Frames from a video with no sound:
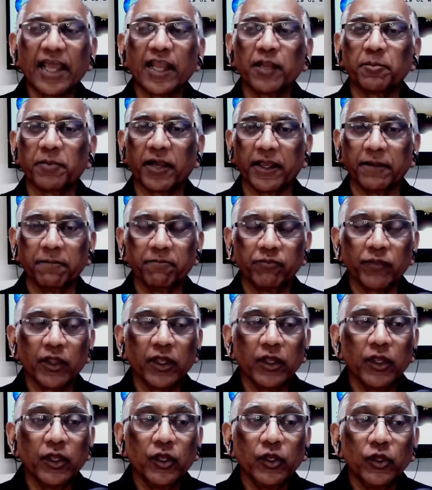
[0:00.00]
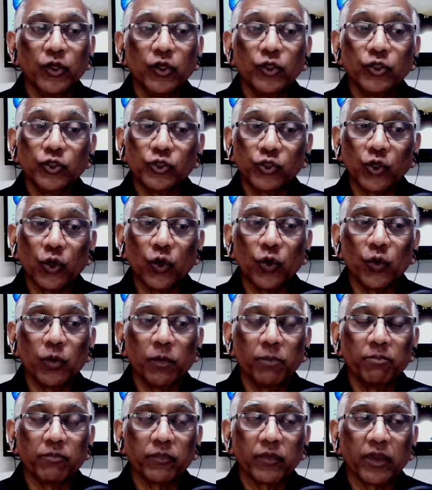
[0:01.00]
Yeah. So
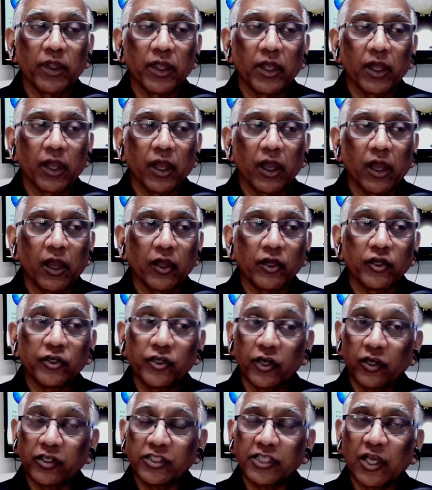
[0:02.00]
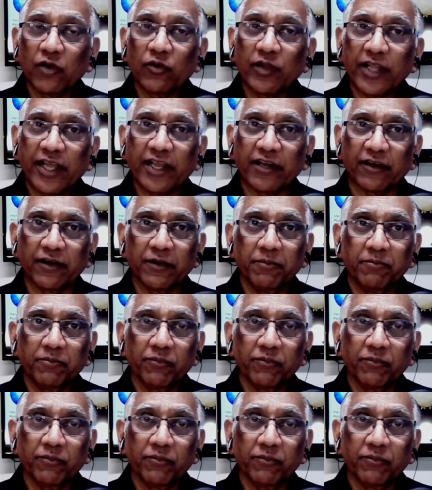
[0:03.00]
turns out later,